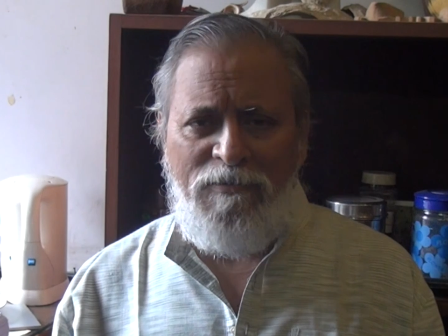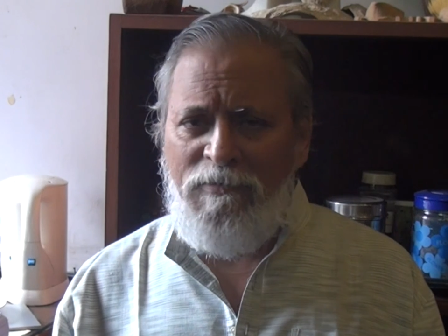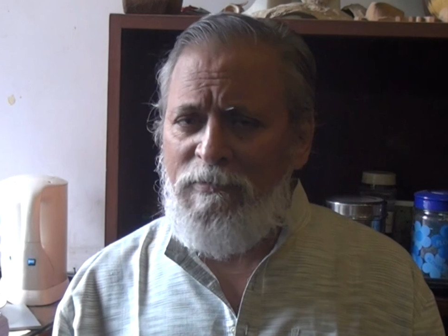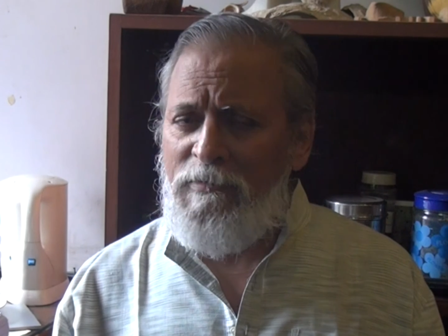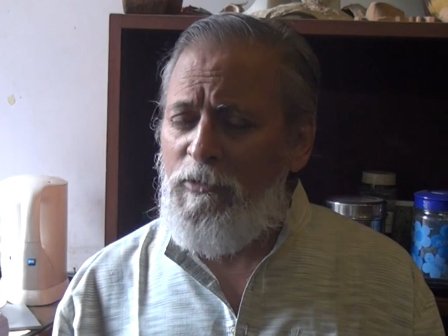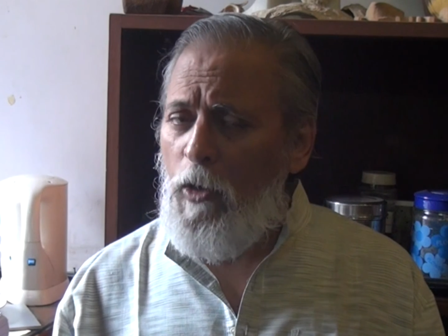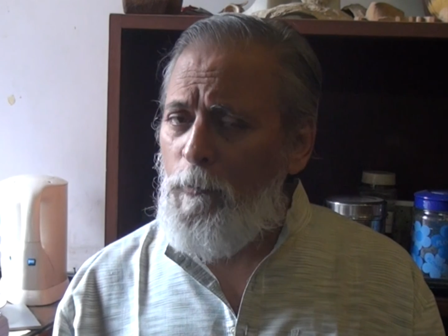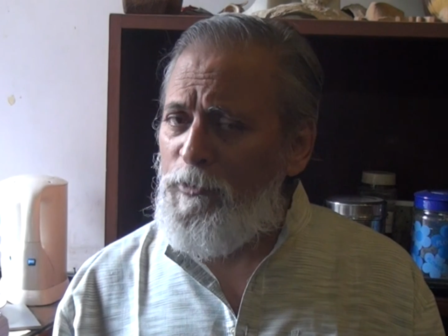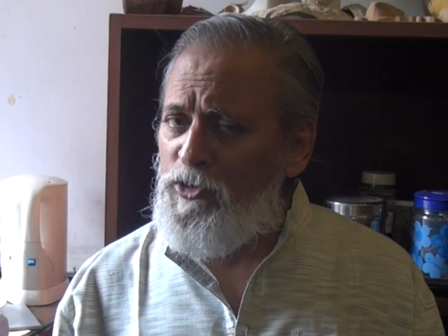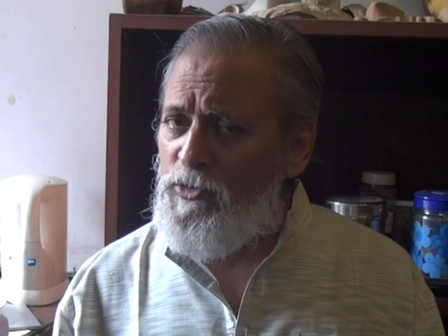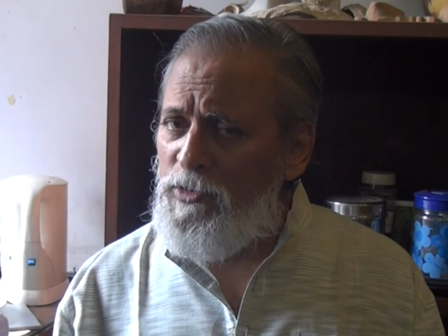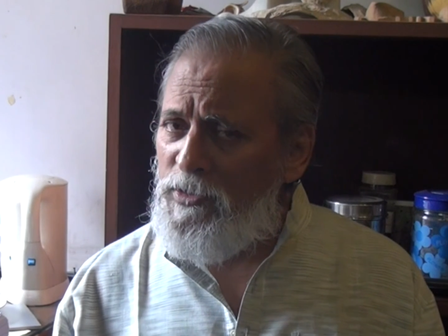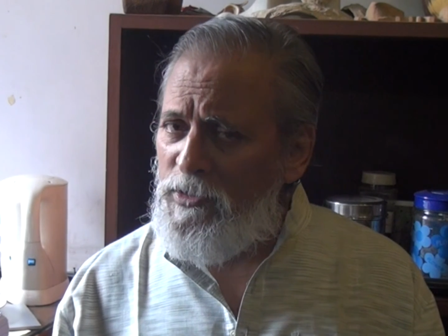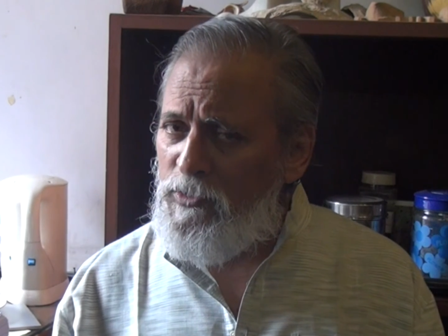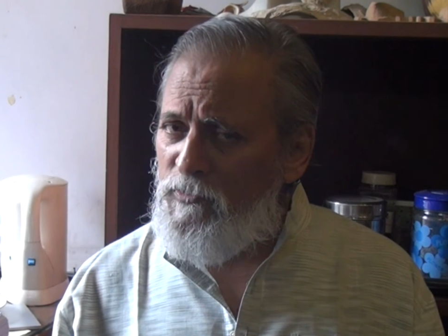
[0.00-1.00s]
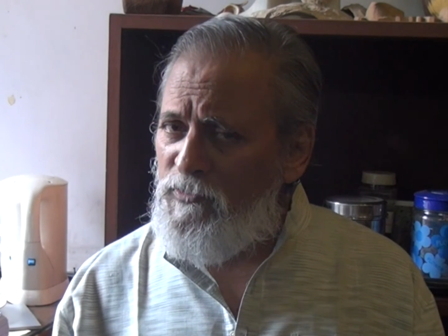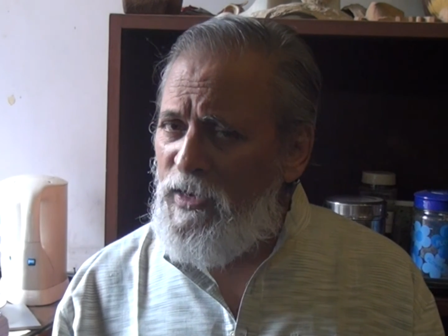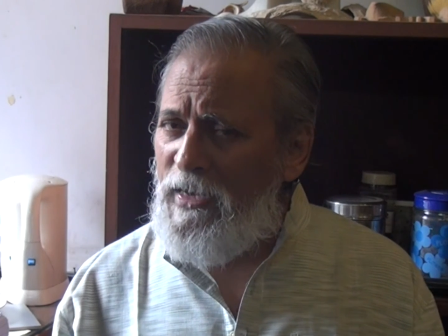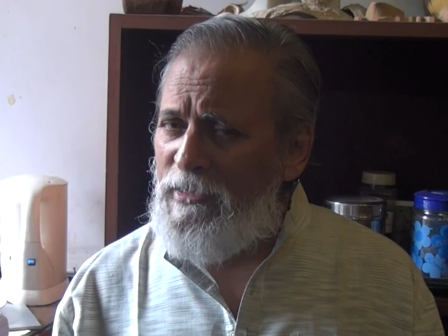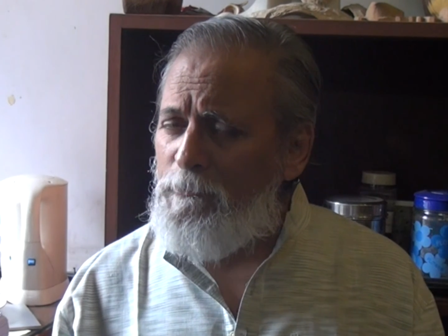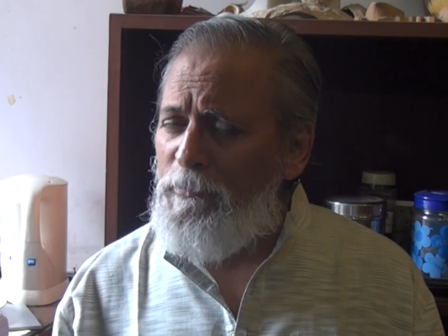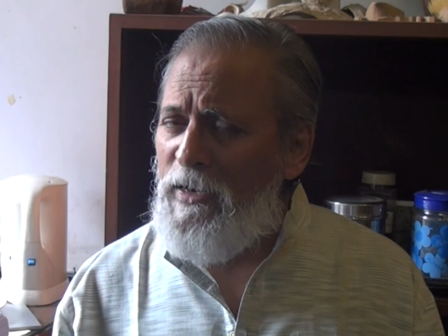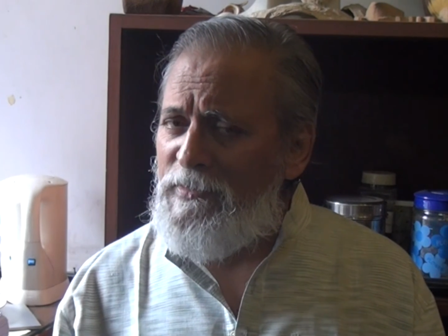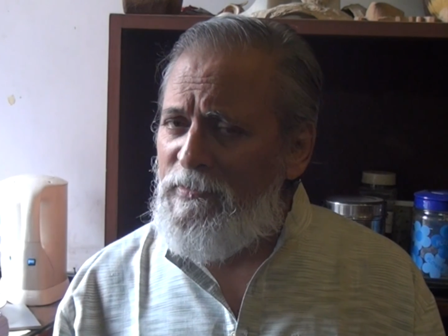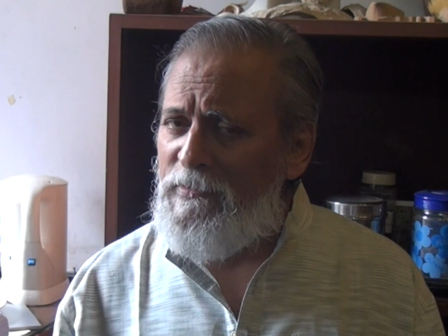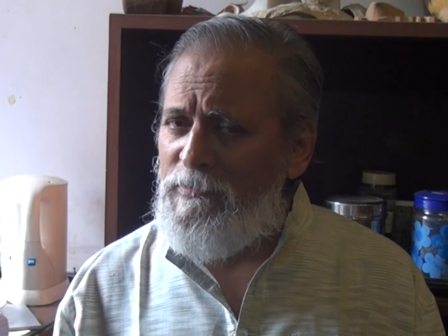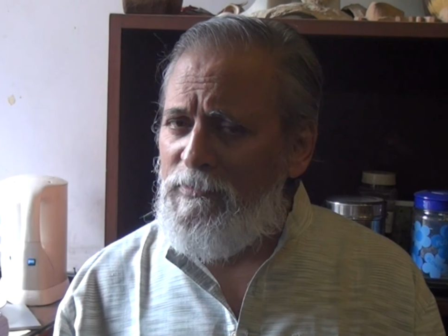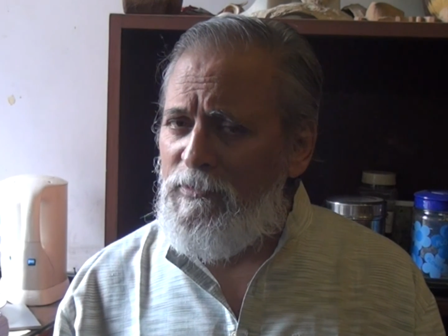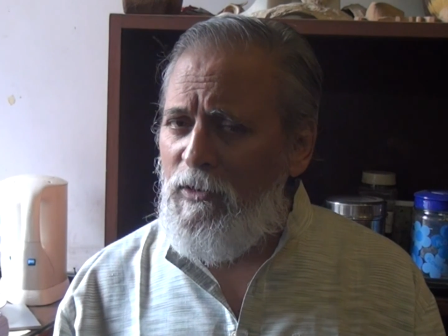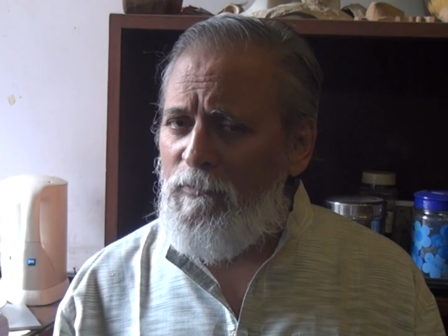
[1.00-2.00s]
This is an opportunity to get
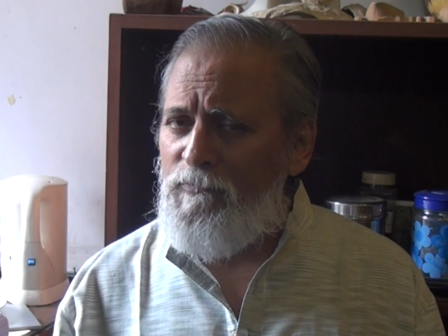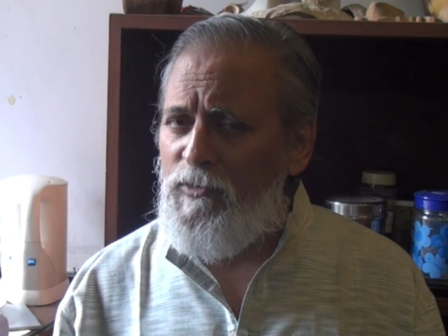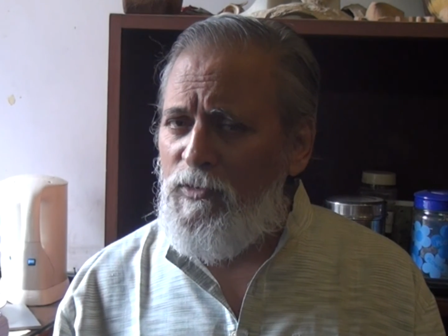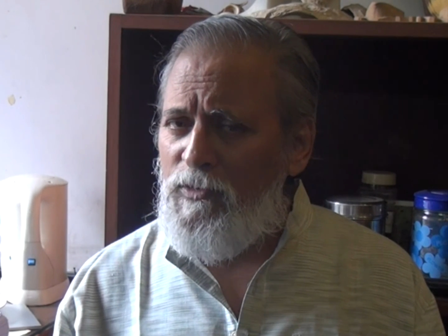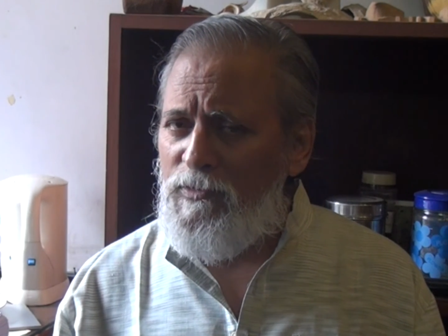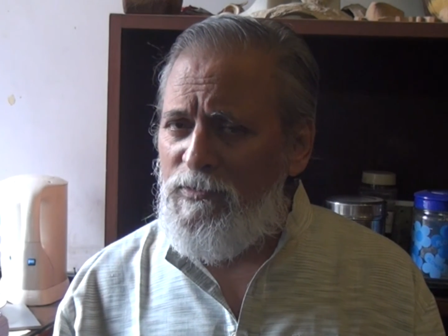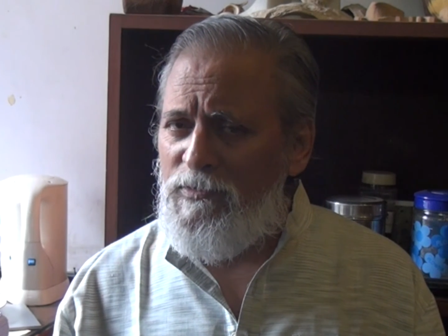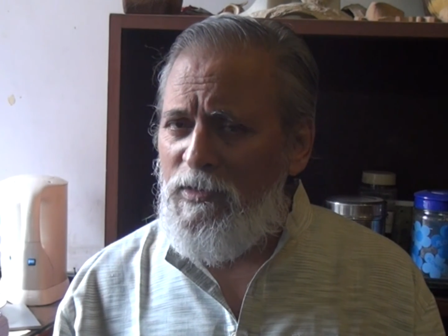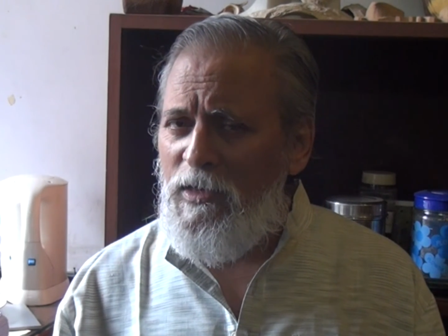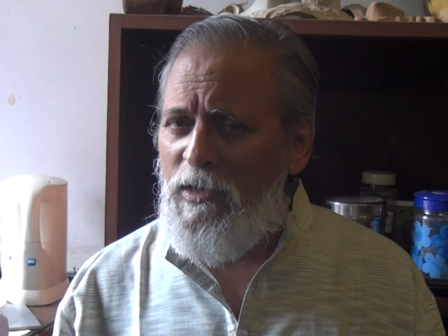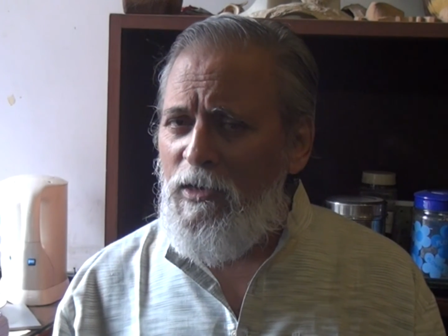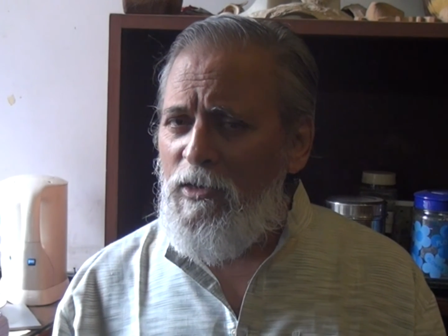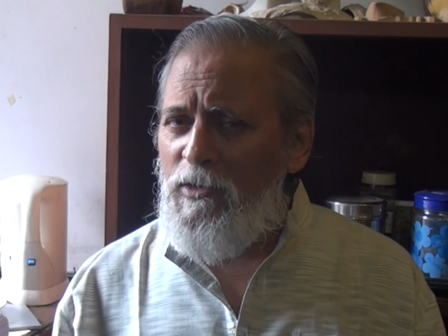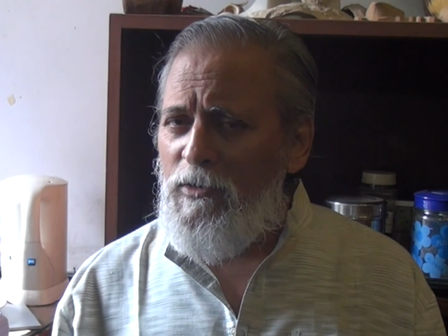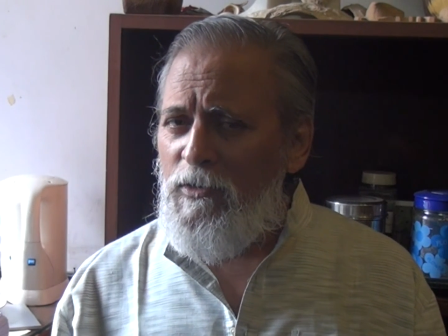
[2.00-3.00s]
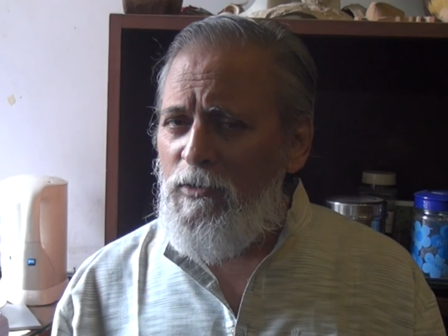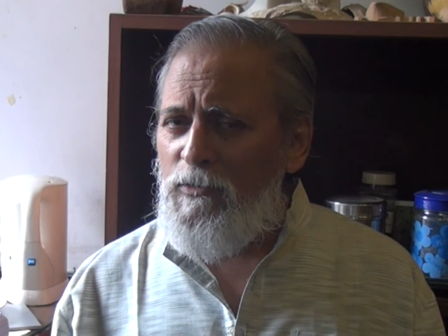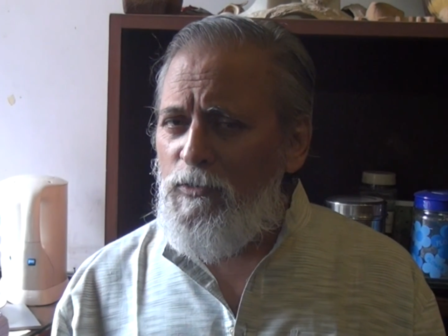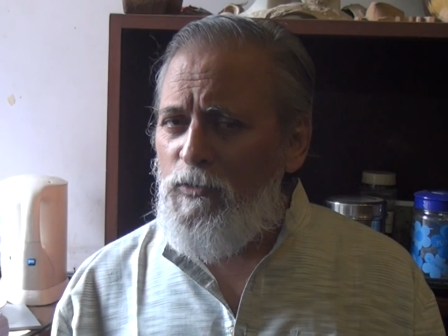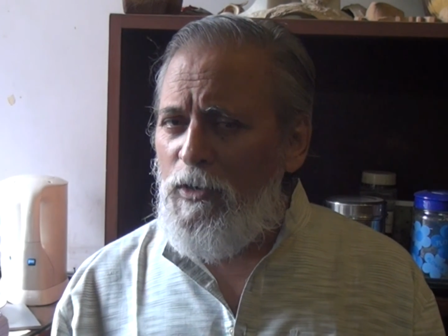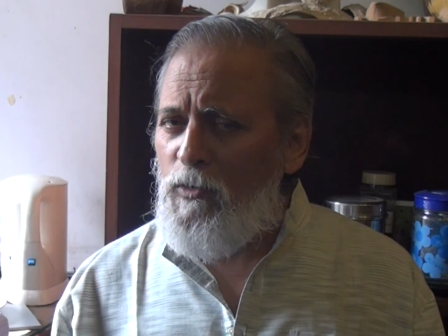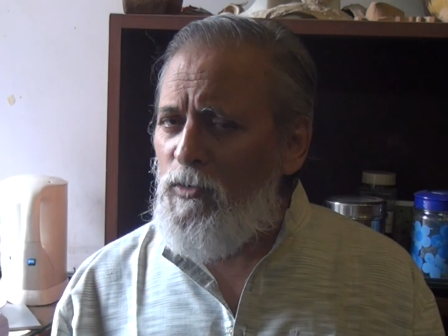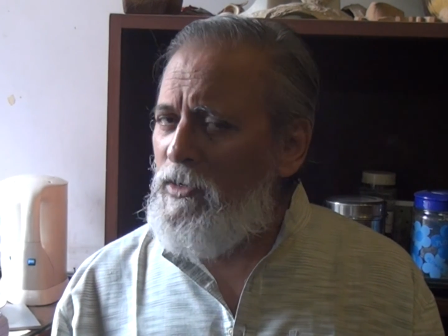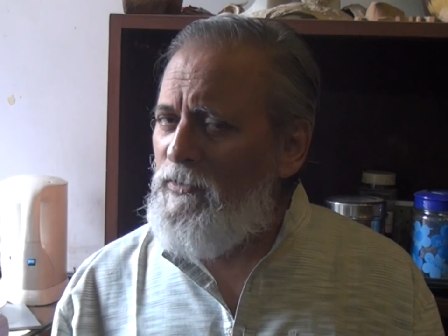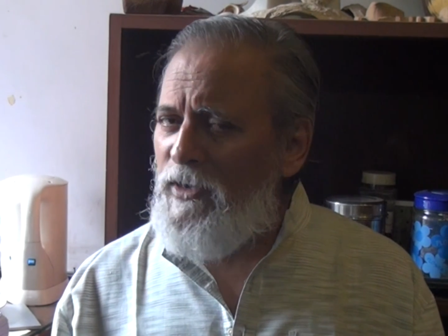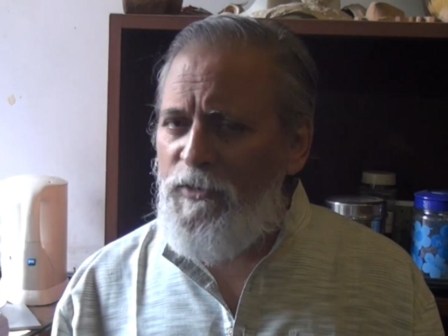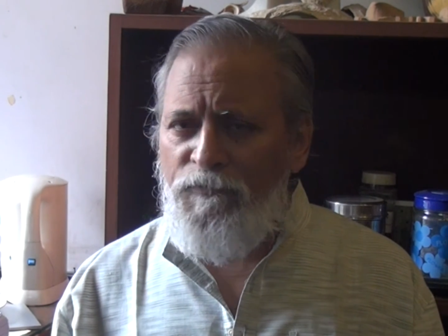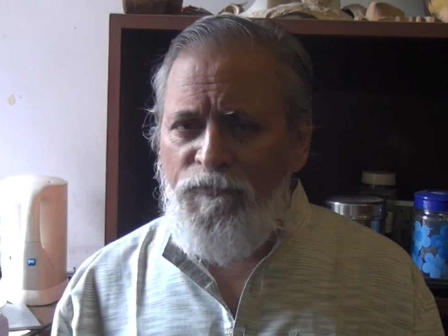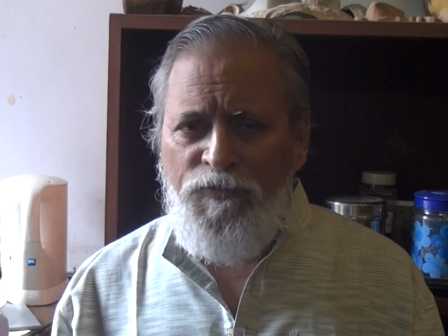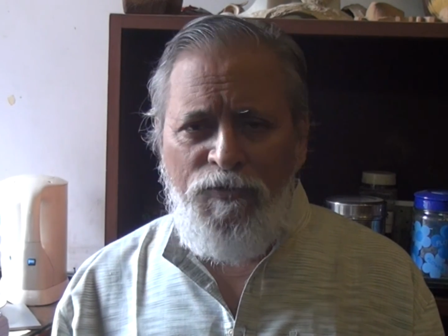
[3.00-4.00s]
blessings of those who are only
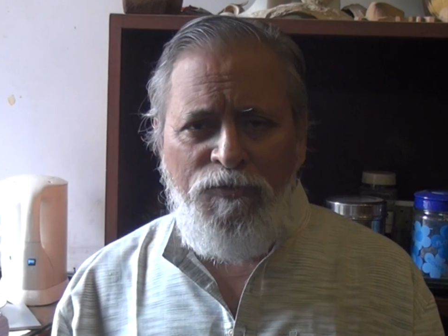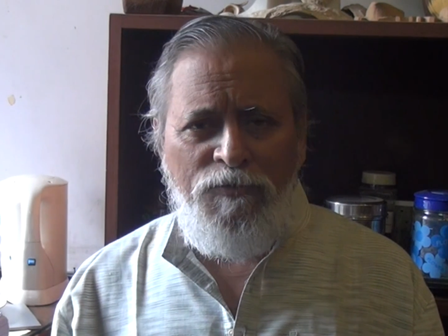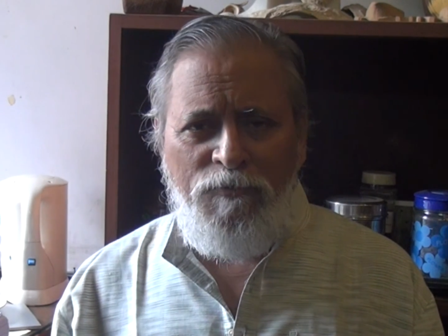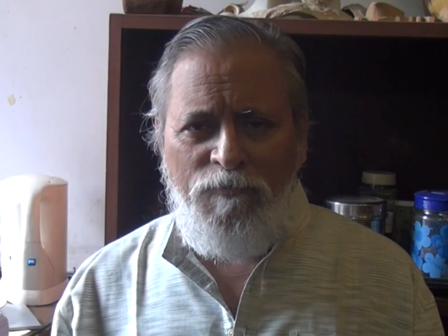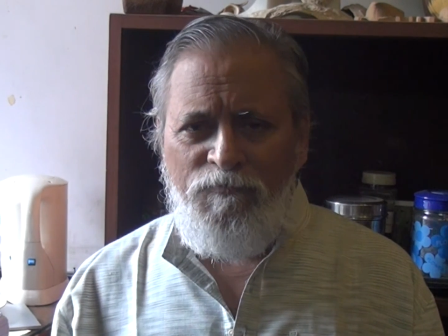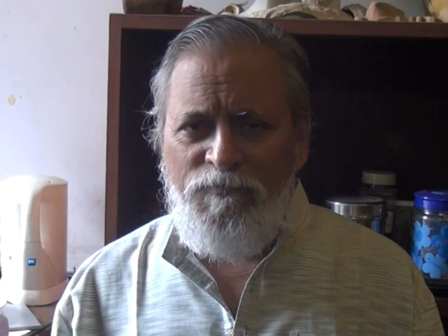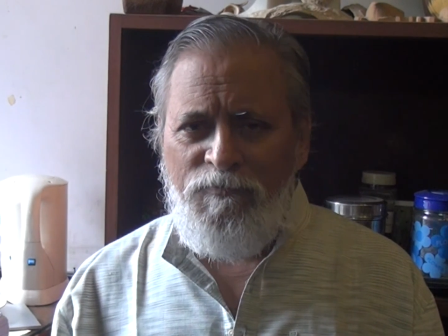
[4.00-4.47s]
very few